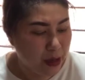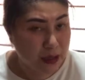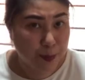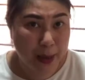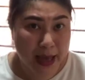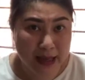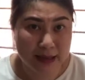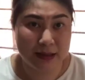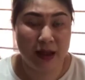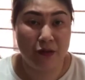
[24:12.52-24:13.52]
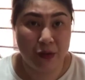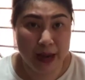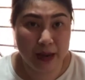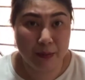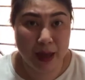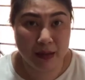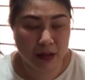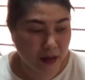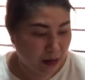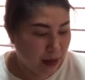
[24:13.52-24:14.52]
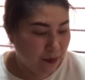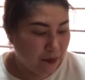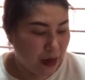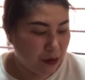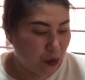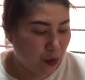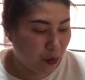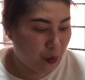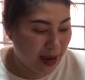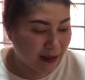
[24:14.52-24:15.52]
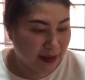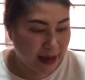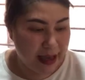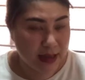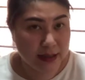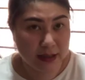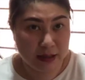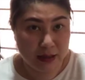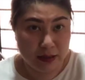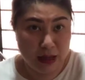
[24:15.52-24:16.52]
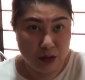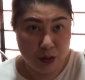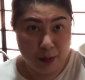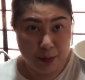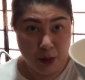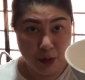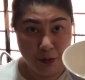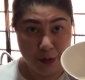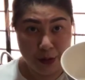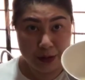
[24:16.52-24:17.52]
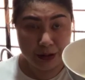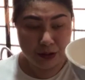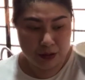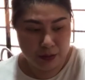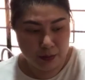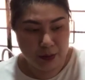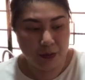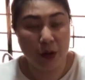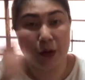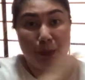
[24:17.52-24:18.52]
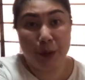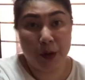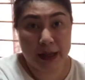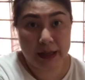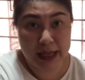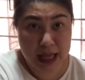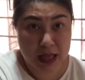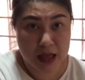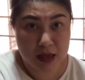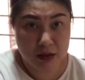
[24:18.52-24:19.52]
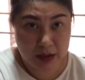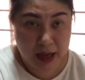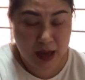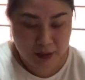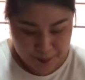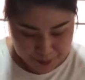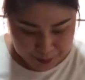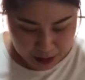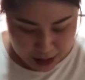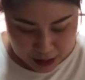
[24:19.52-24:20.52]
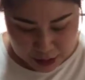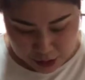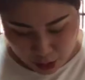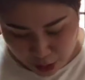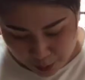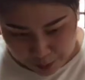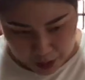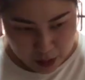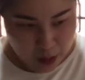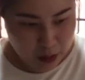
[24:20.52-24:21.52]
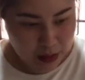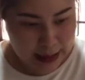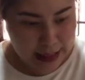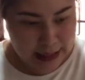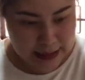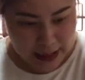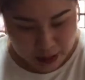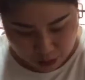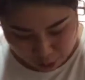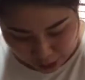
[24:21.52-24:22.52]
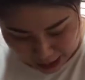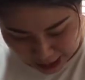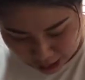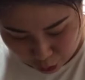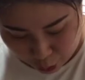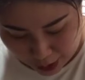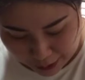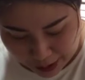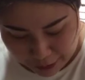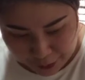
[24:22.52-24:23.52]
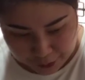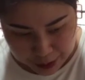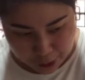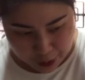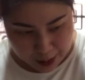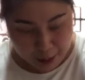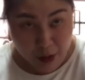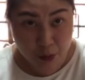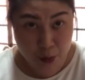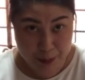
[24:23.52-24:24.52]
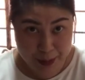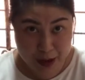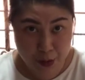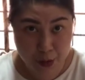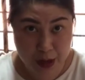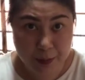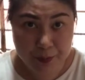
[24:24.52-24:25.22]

best and recommended that you crack the eggs into a bowl first before you put it in, okay? So like I said, we need 250 grams of whipping cream,